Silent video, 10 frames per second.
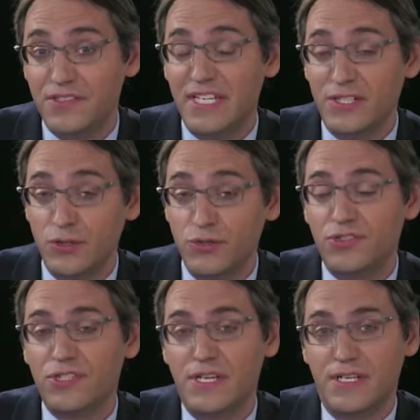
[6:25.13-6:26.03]
that
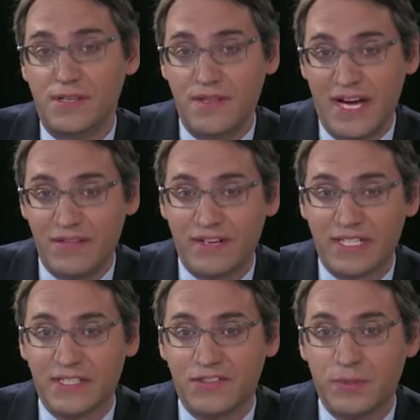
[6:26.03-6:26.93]
use the high
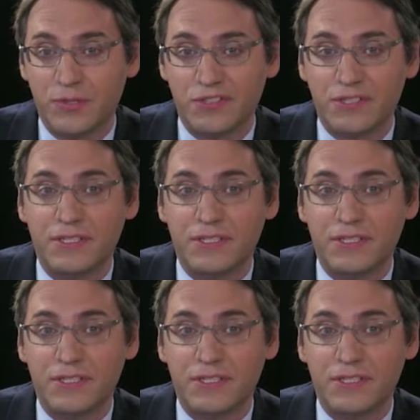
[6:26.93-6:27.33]
factor exposure